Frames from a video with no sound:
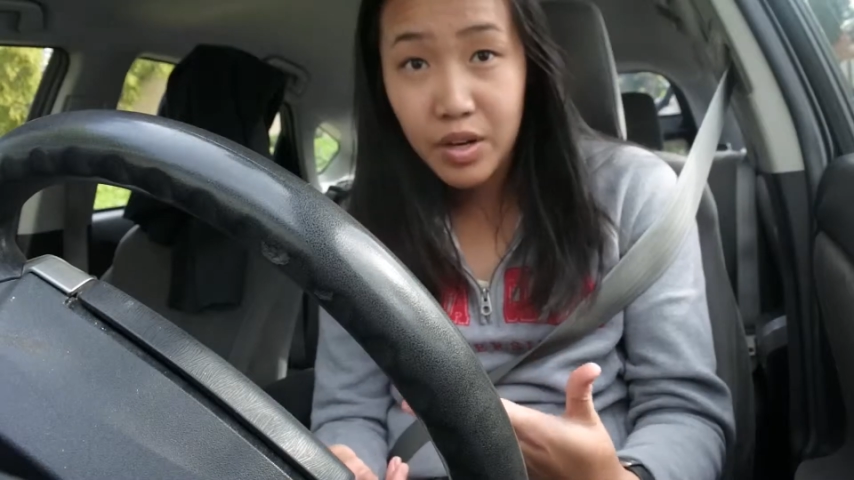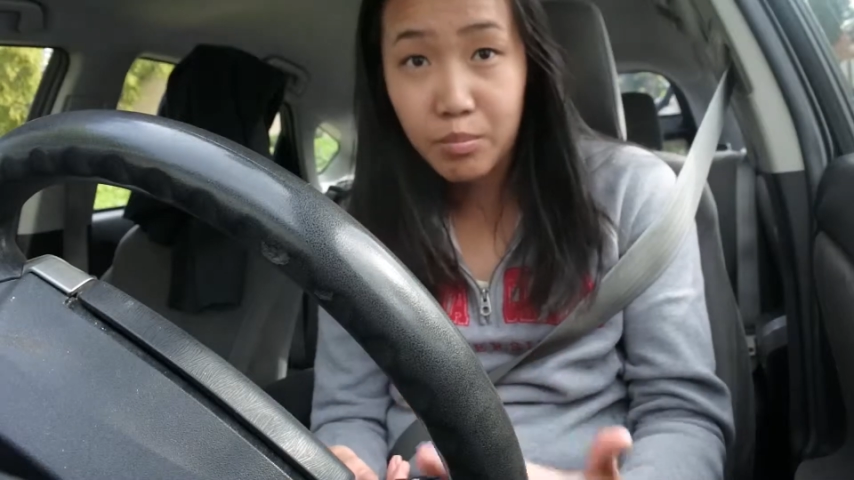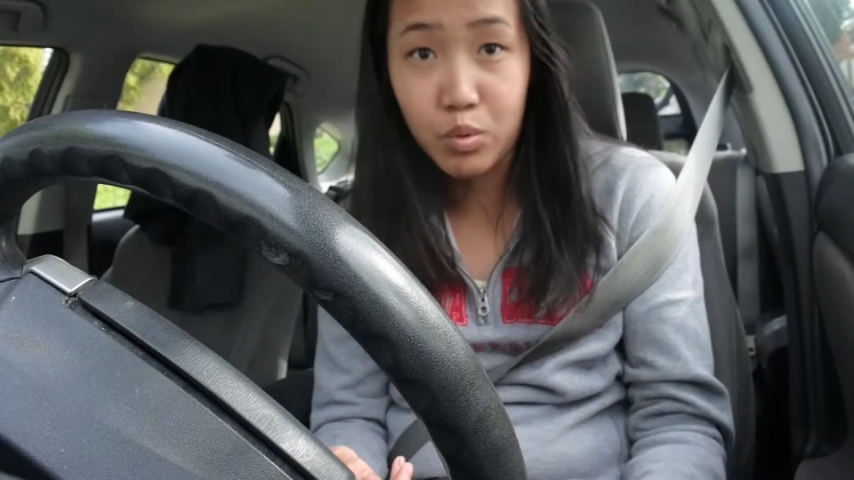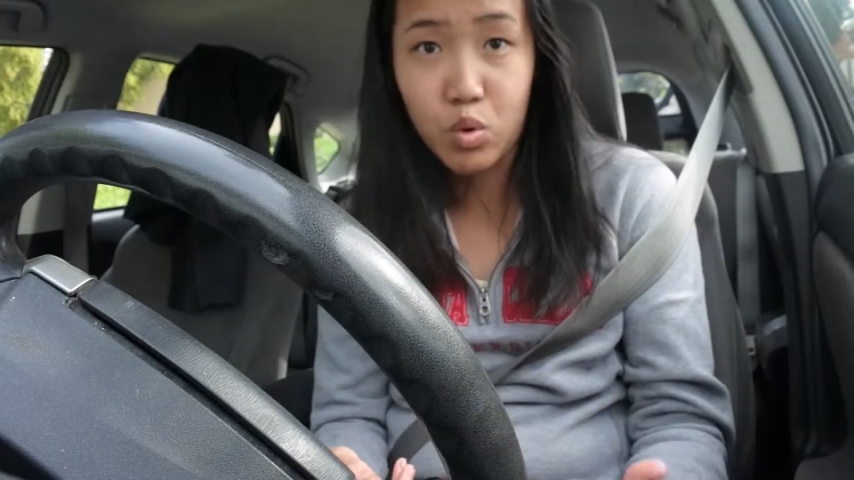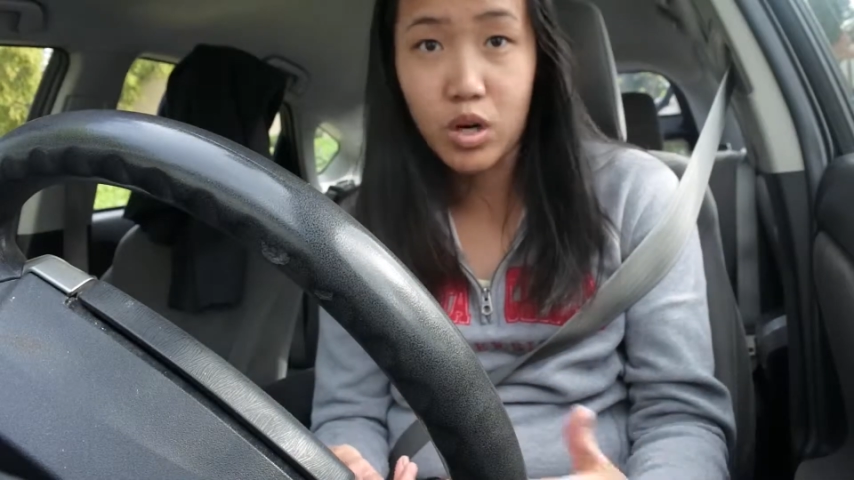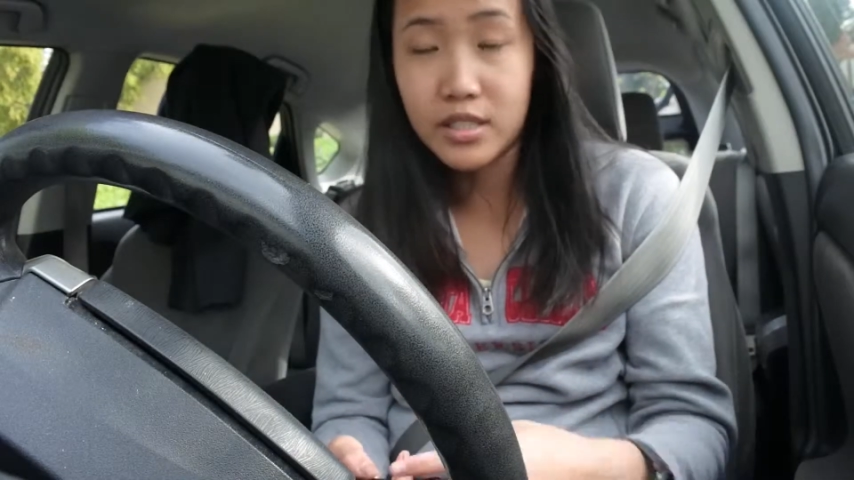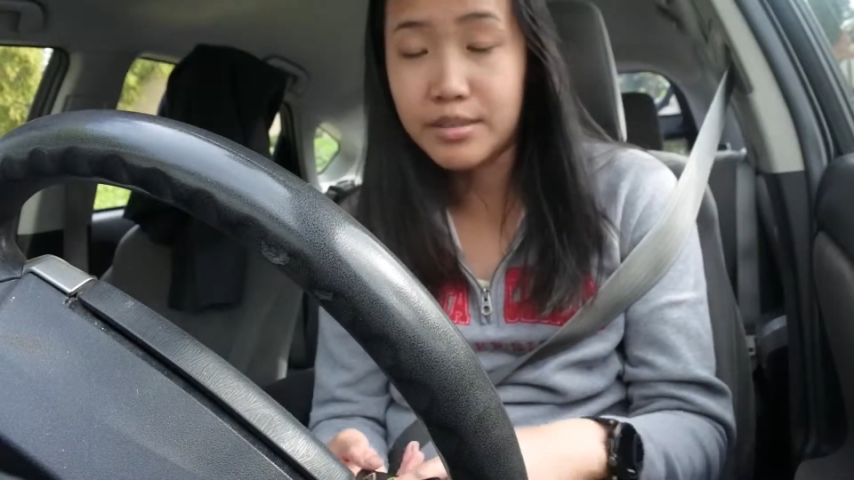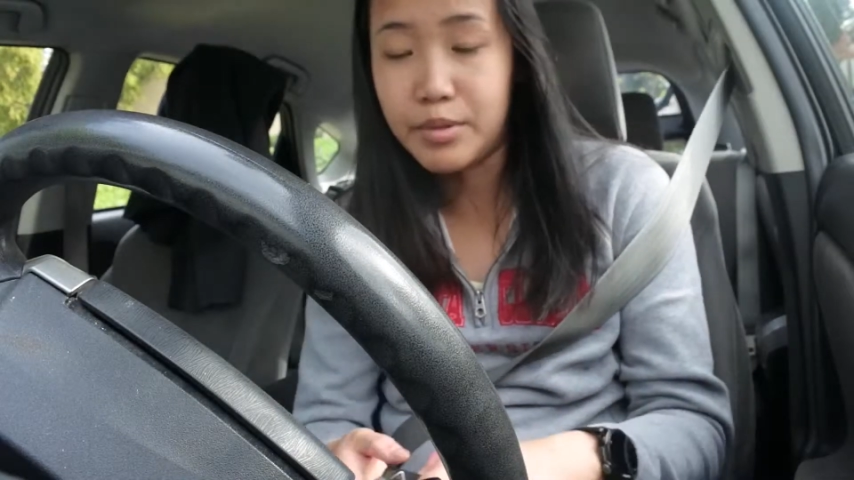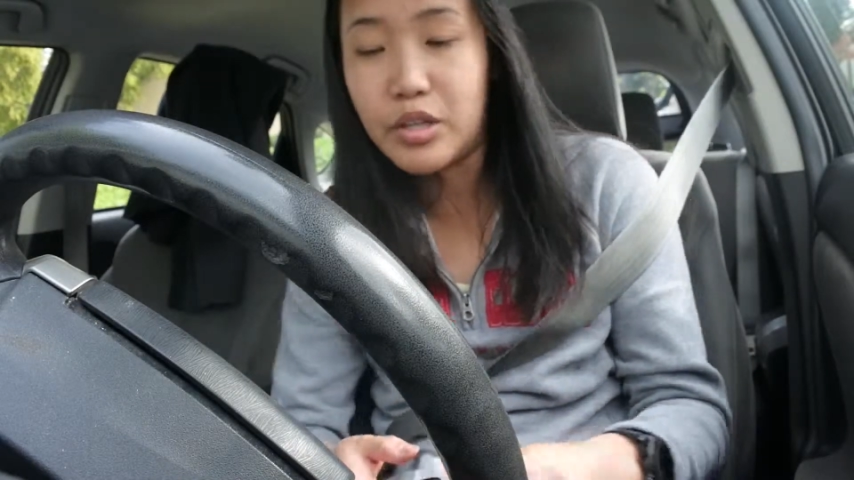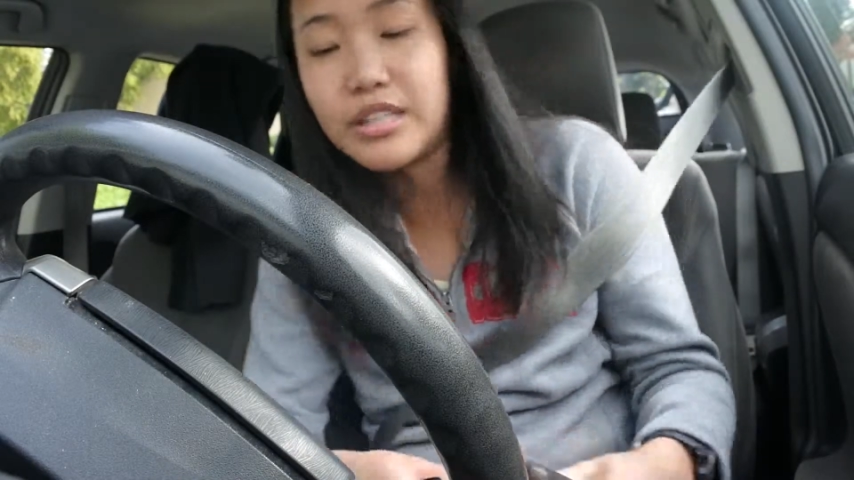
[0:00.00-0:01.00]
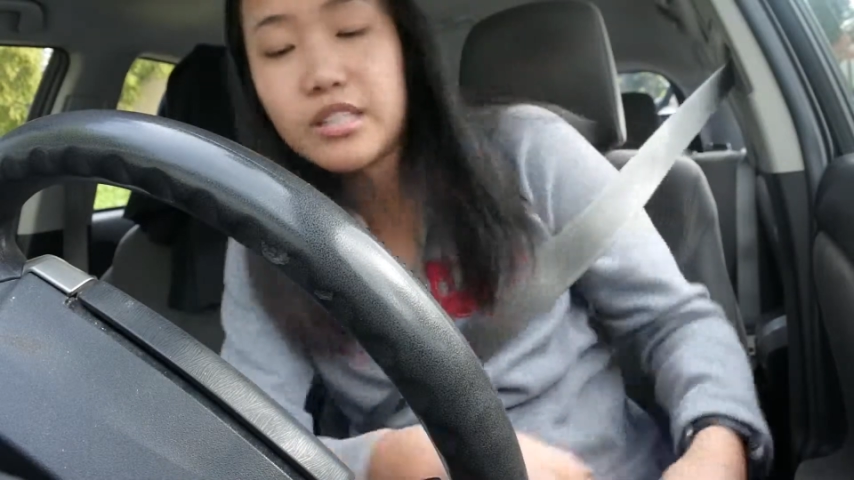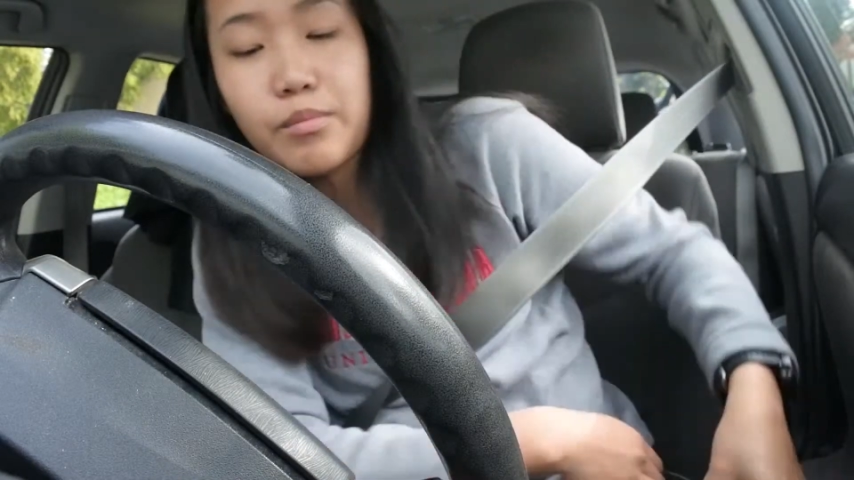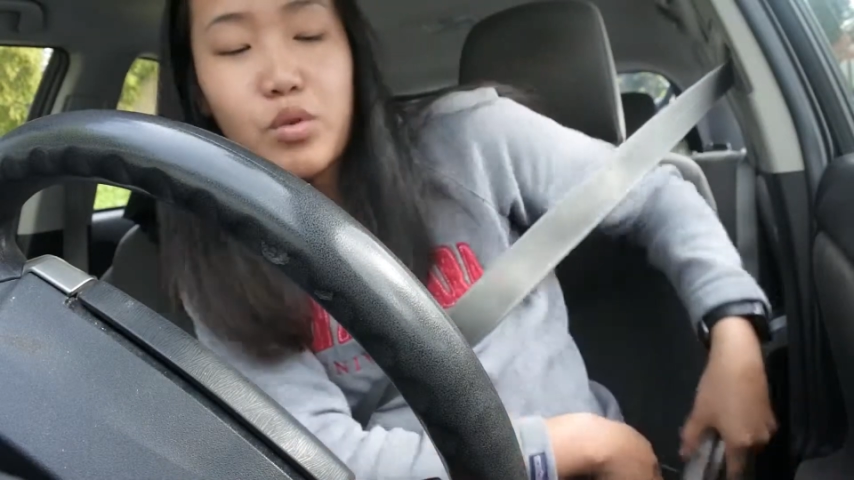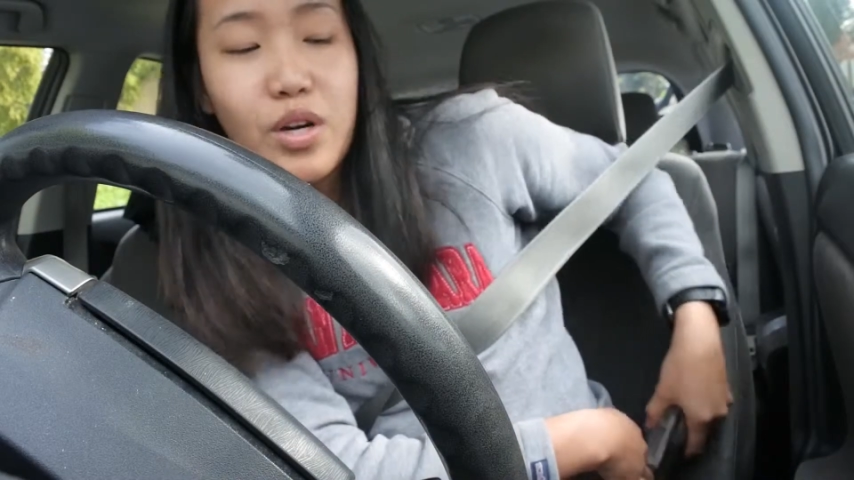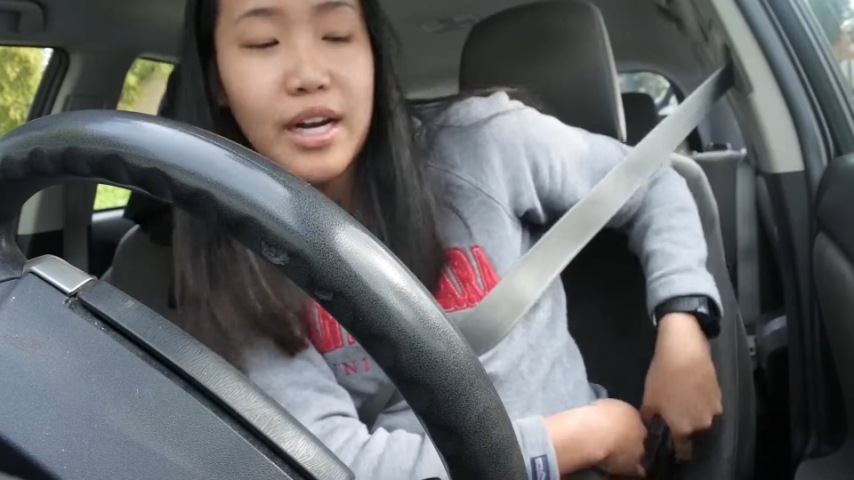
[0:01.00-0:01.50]
on board some units
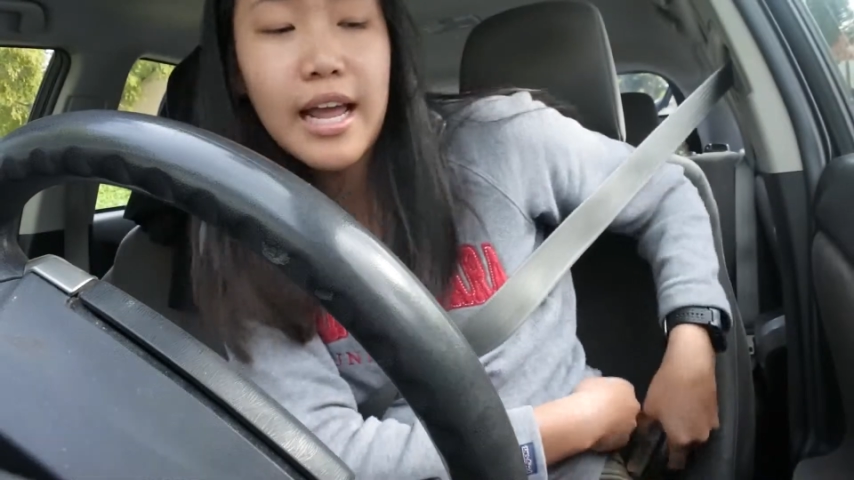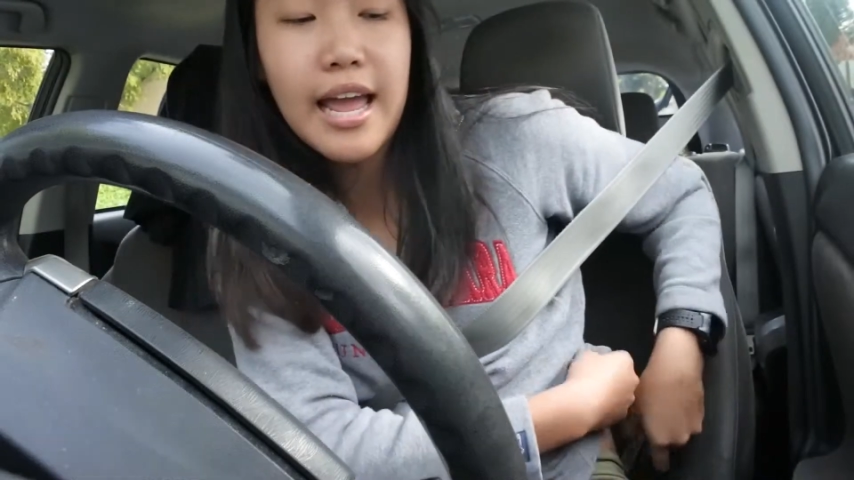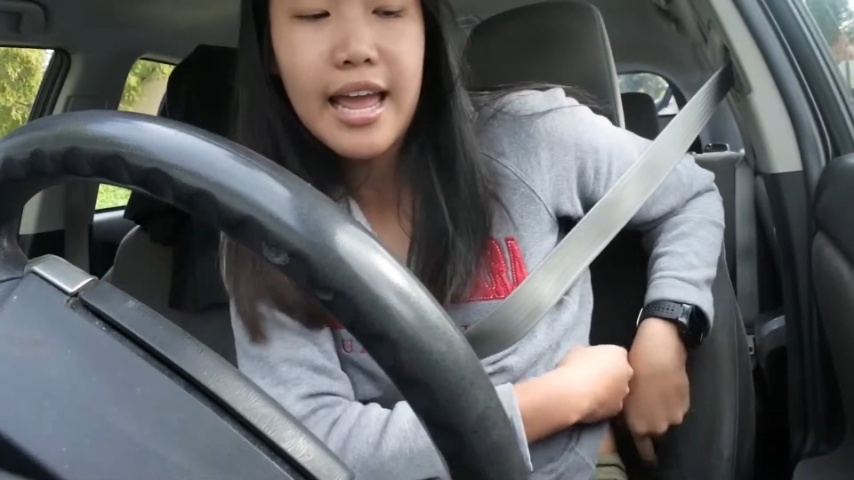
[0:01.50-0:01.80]
on board